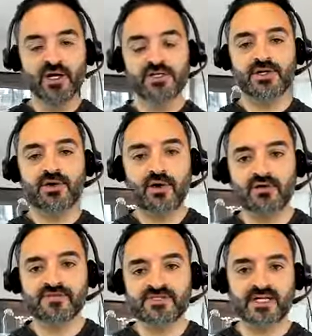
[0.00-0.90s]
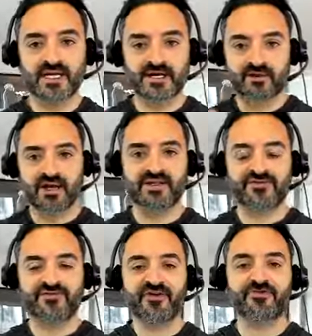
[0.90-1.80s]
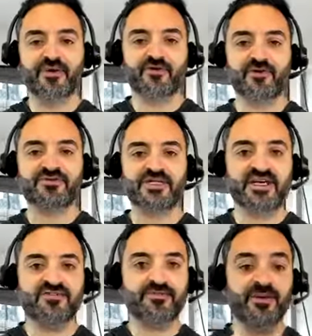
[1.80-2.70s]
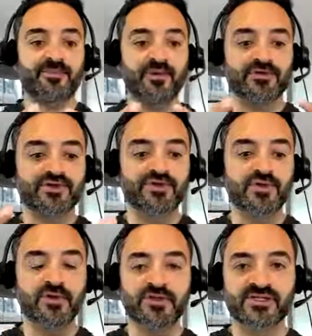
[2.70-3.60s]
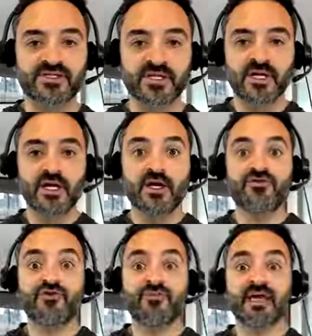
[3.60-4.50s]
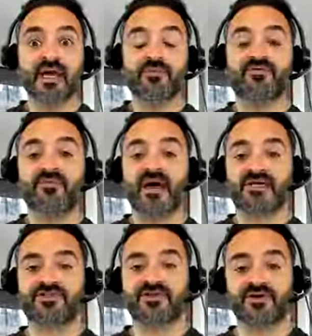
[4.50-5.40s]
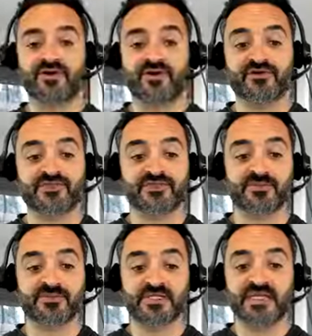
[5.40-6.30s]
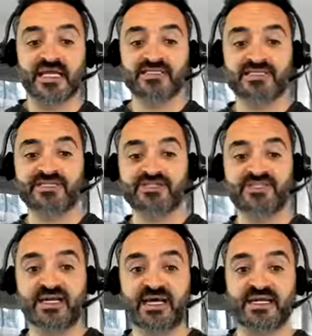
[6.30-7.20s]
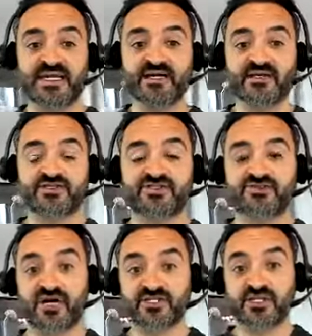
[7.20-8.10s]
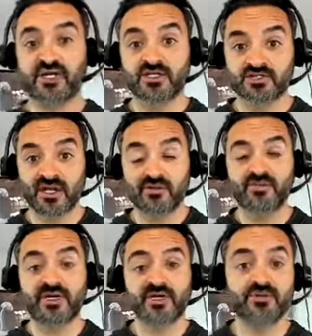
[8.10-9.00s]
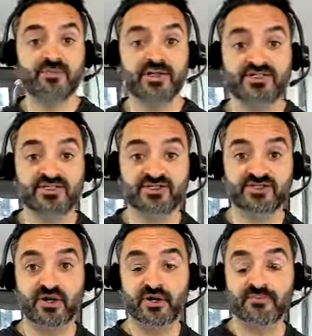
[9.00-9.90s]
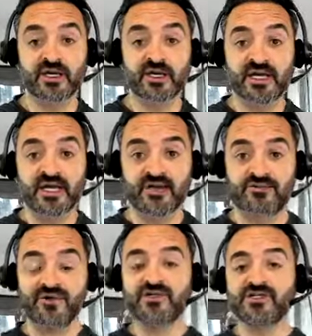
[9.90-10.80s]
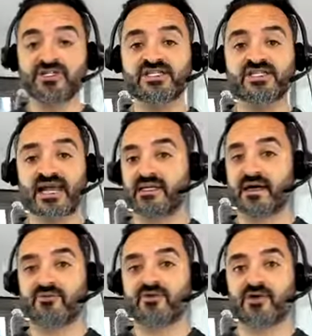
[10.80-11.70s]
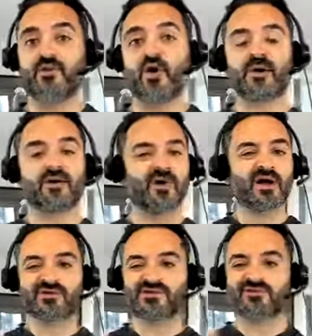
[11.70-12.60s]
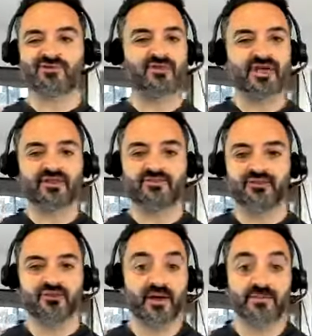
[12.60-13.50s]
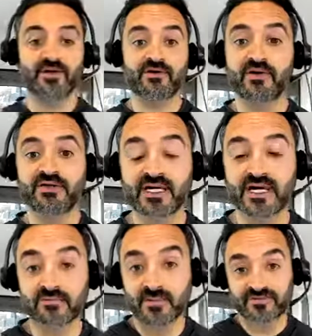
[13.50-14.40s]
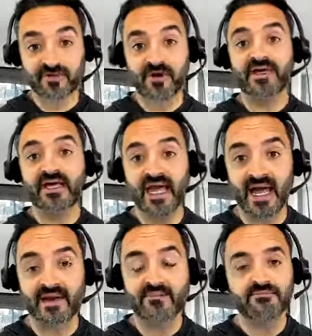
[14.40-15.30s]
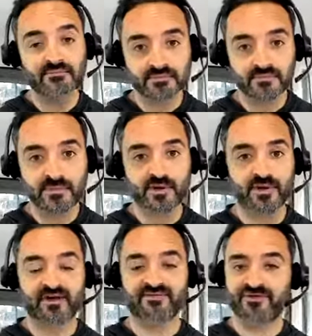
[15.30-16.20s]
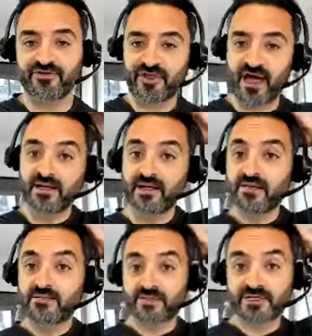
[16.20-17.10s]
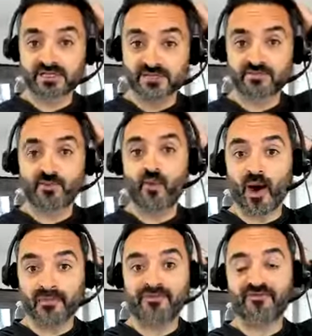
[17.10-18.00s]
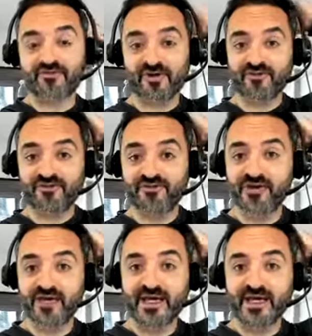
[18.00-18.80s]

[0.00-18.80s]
So all of a sudden, I created this Facebook group to give people tools to be able to master their nervous systems. And Leslie just said, I need a good stretch. So that would be a good place to start. If you could just stand up for a moment while you're scrolling through, maybe you're on the, if you're on the can, you don't have to do that. Please wipe first